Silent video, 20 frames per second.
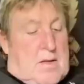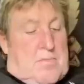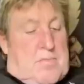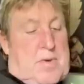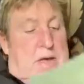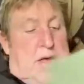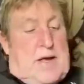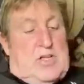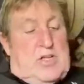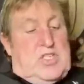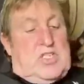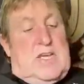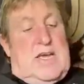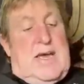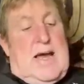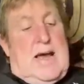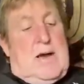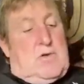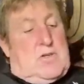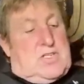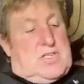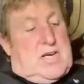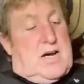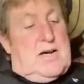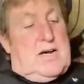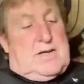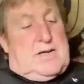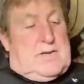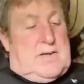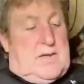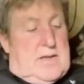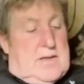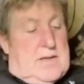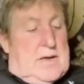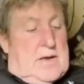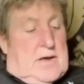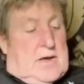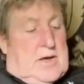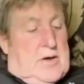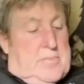but you can see how tight
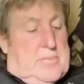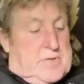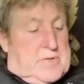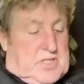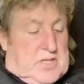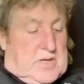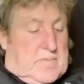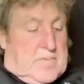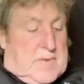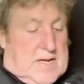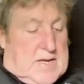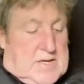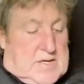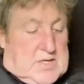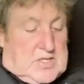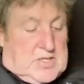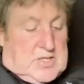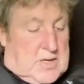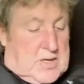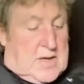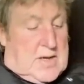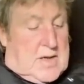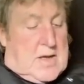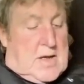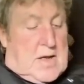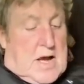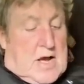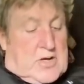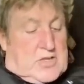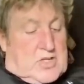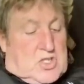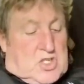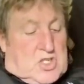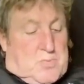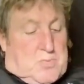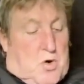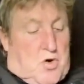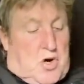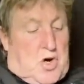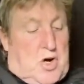and cumbersome it is as a
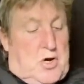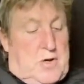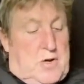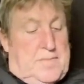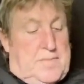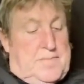smock.